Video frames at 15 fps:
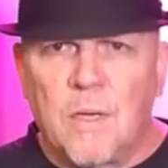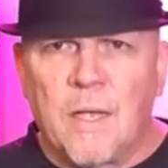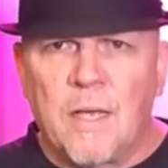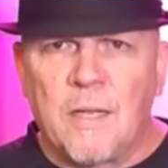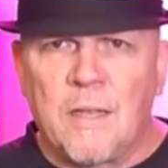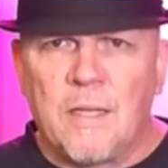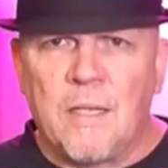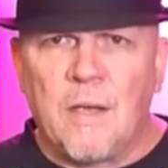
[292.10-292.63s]

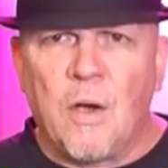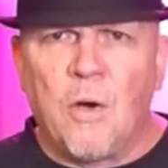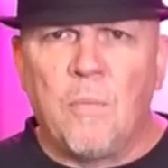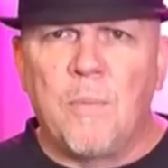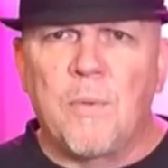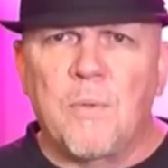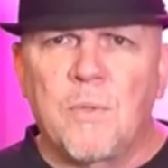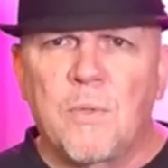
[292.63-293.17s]
get the
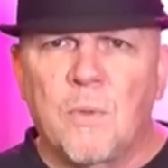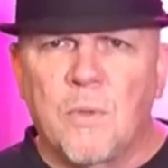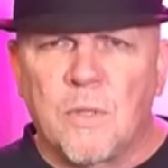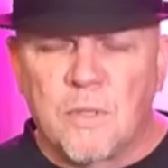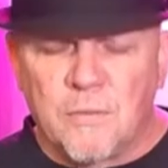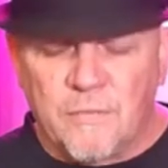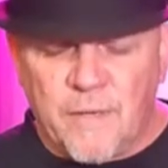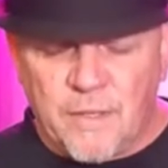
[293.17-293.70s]
open
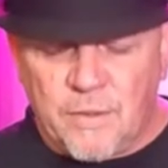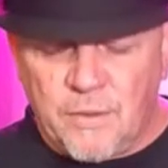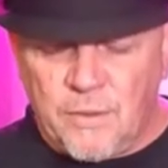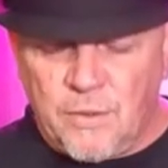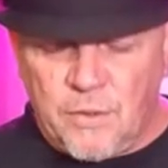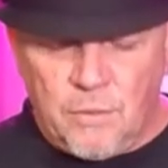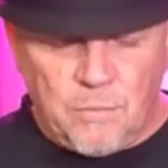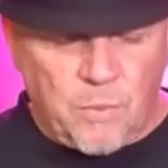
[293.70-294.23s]
source Vector
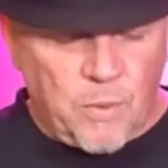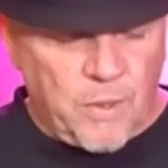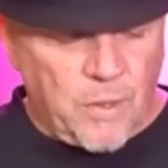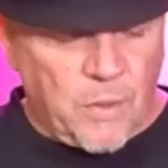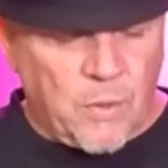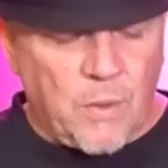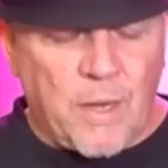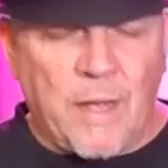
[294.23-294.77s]

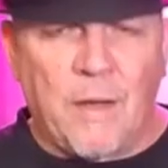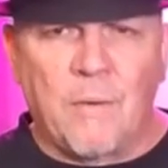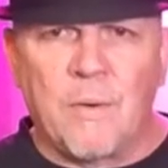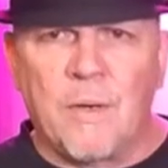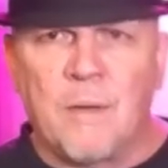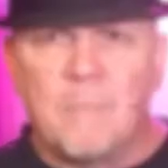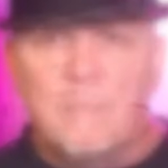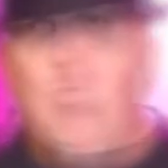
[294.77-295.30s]
2.0
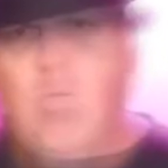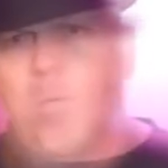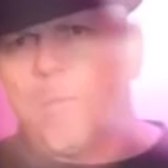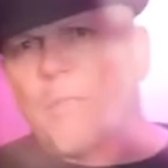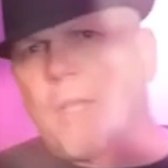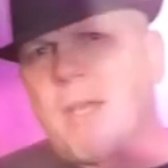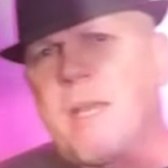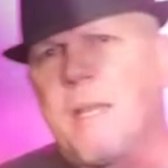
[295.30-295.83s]
out and about.
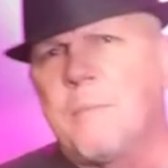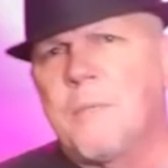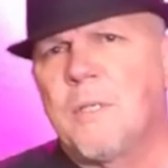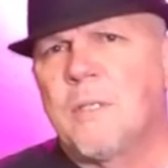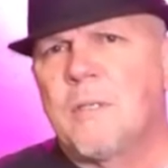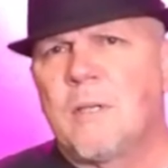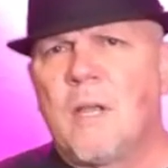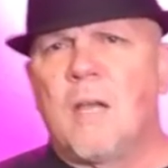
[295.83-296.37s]
Dreams Labs
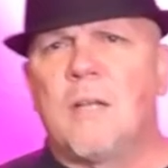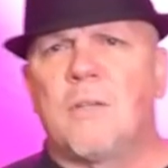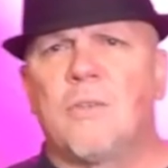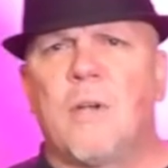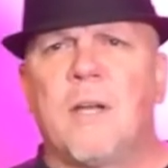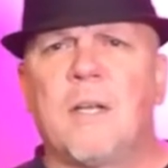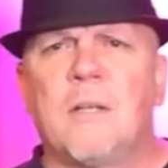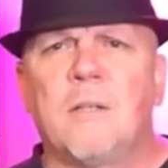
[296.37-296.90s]
is
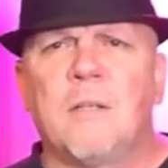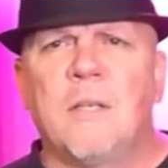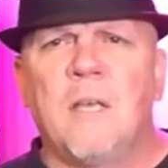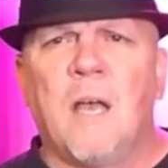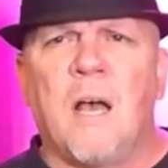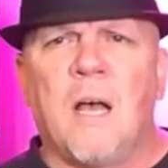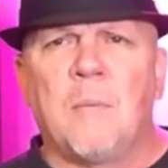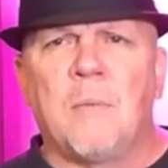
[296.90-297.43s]

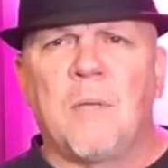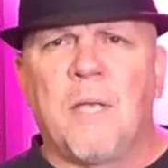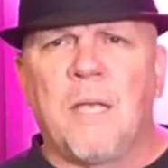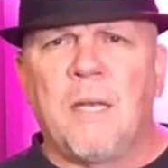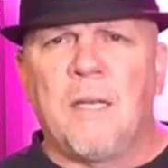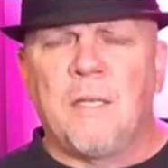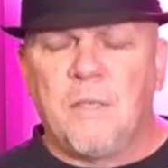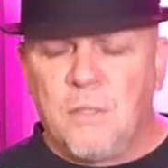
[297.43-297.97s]
contractually
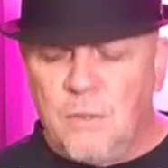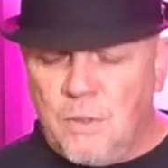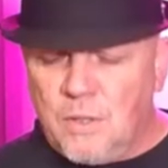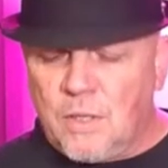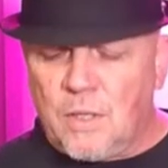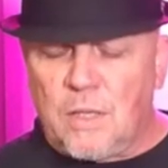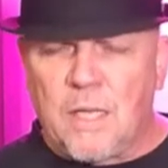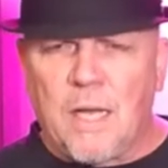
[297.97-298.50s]
obligated to the
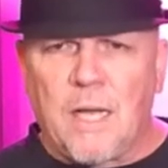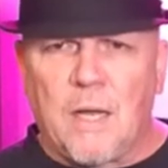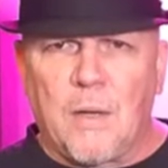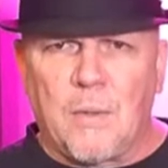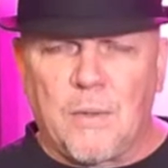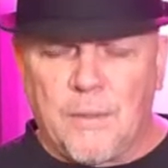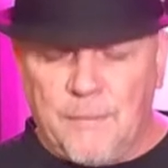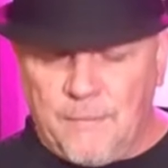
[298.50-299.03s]

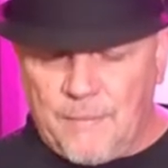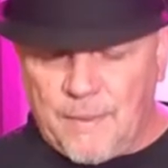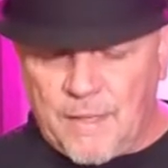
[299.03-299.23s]
cloud.